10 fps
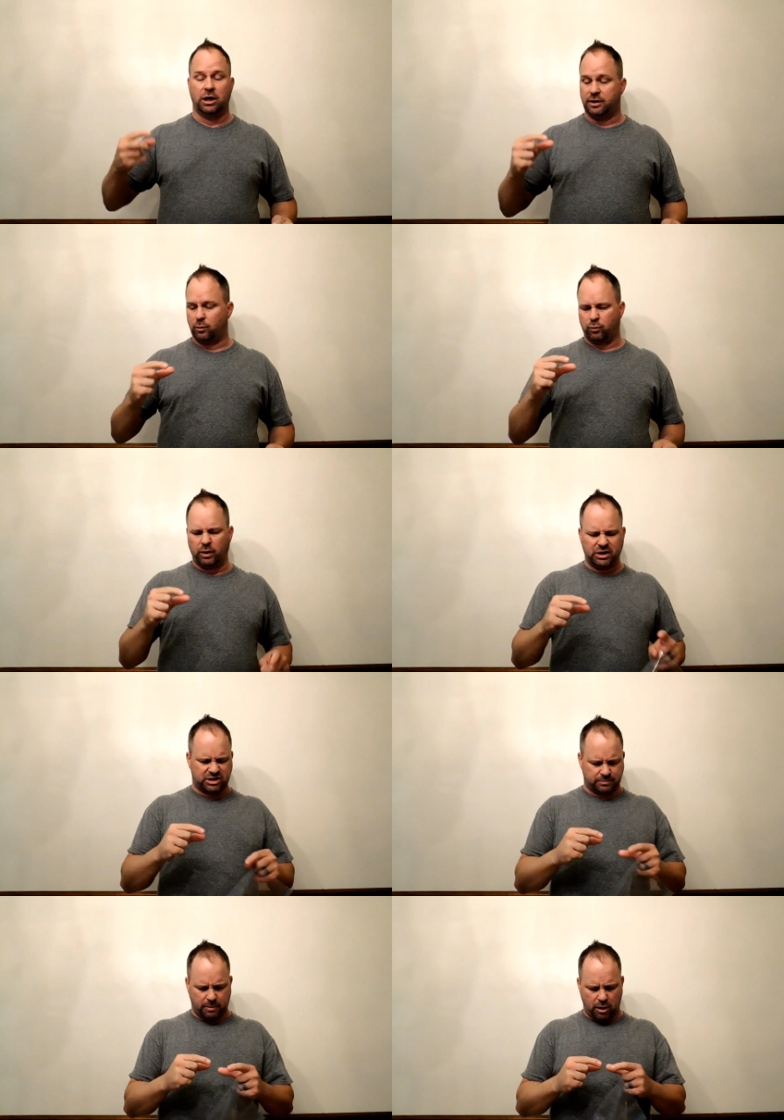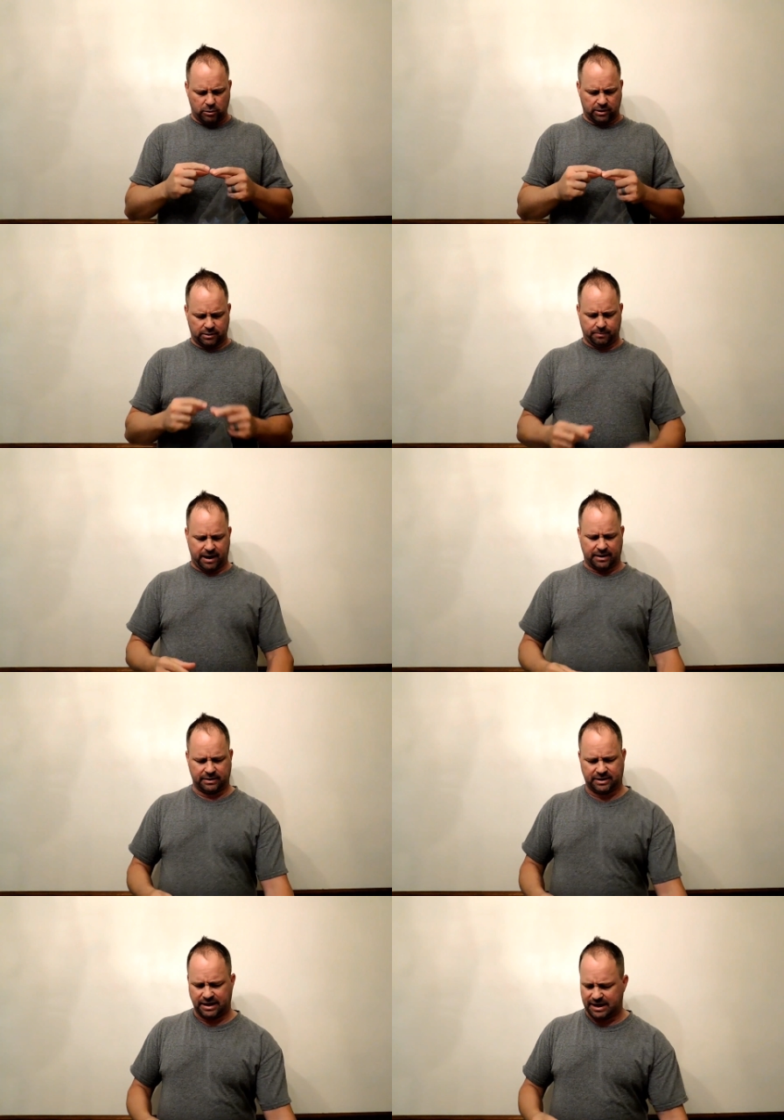they were really small back in
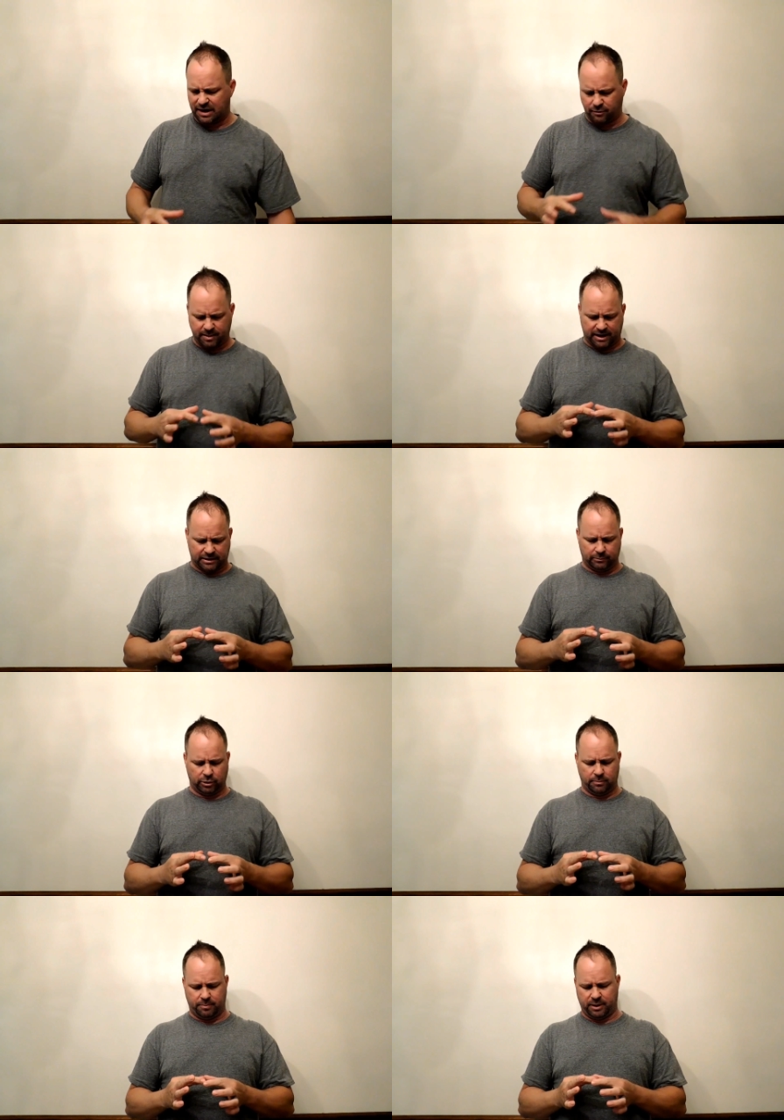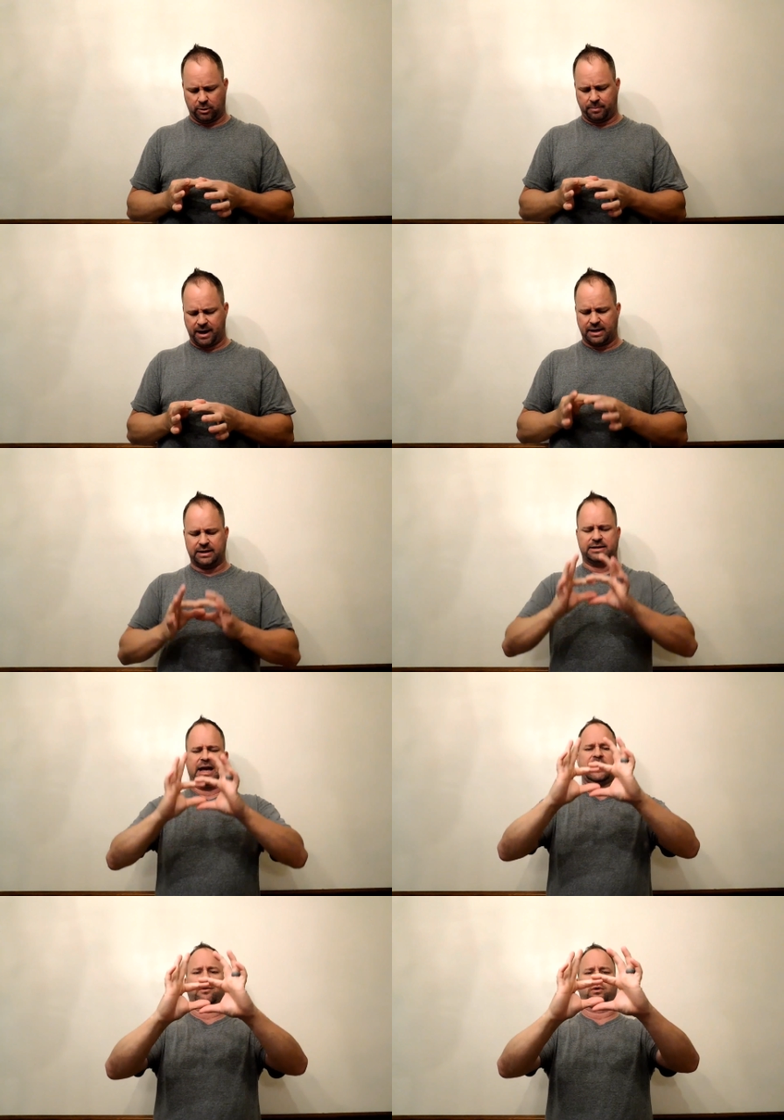the day. Now they're making them a little bit bigger. Back in the
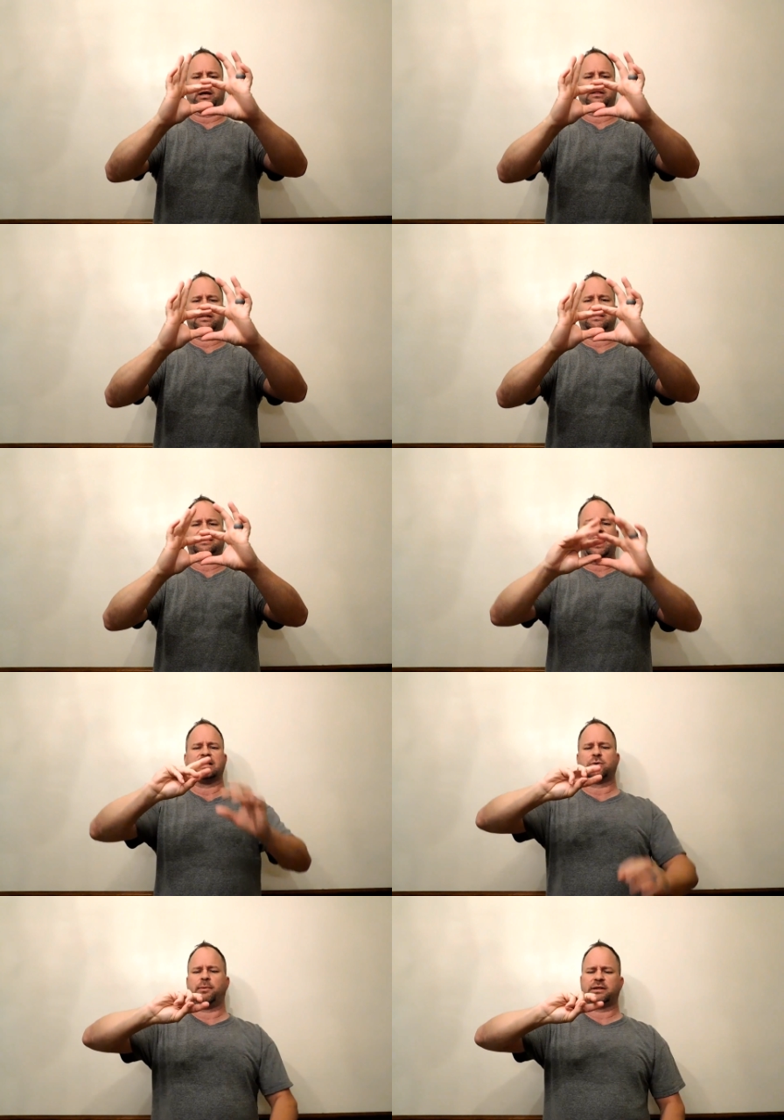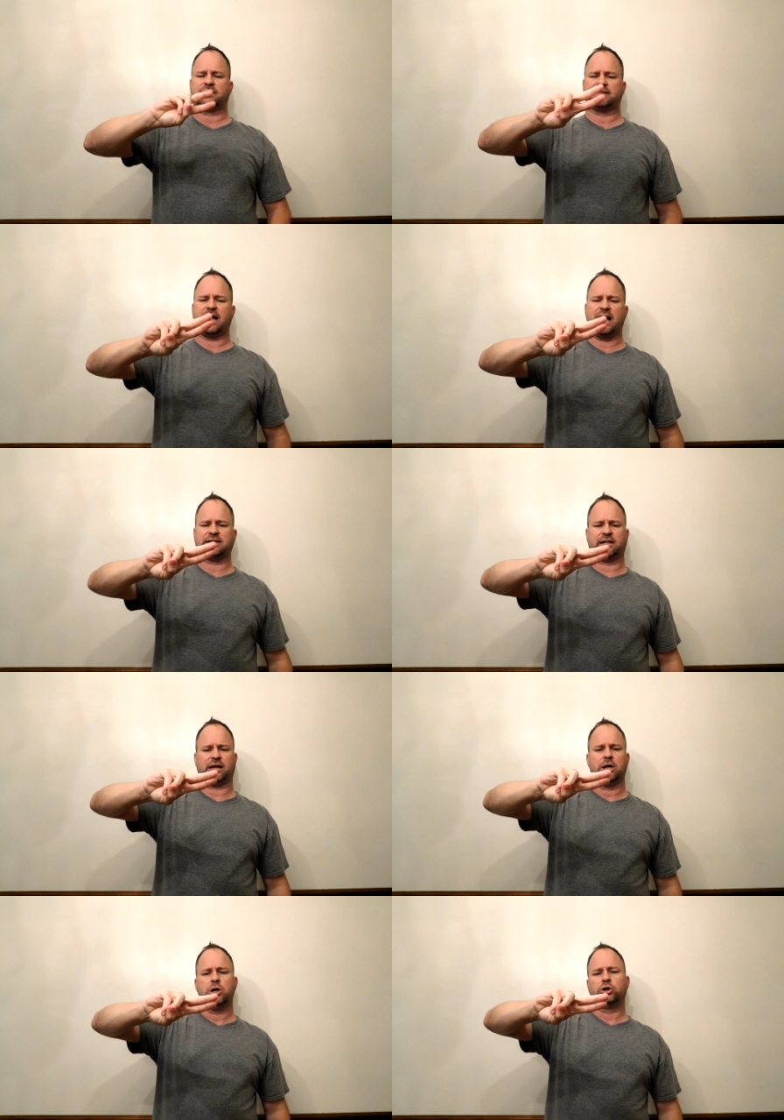day they were like this size. They were about the size of
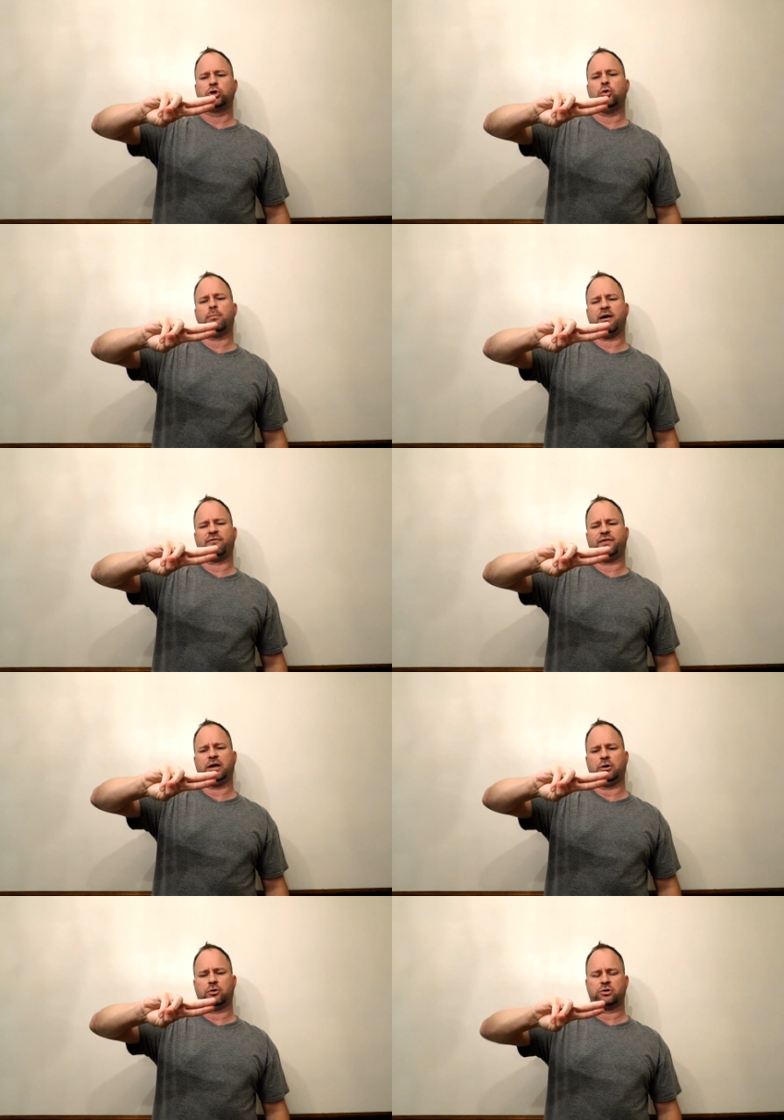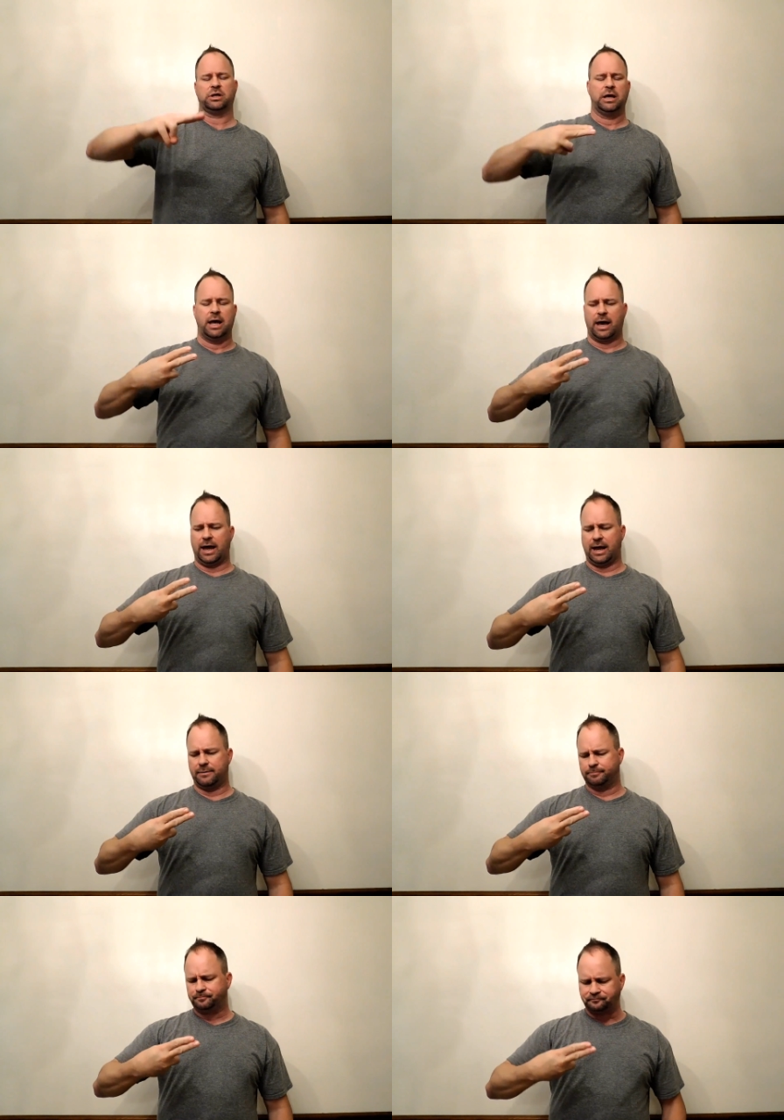like two of my fingers.
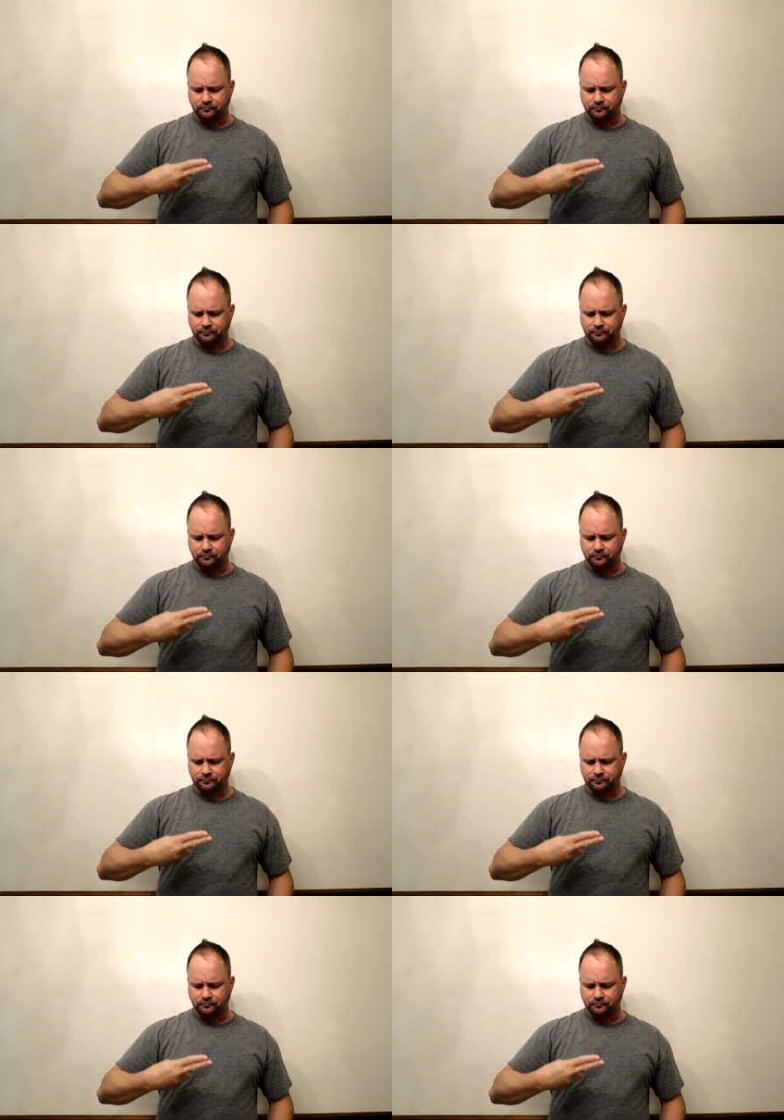And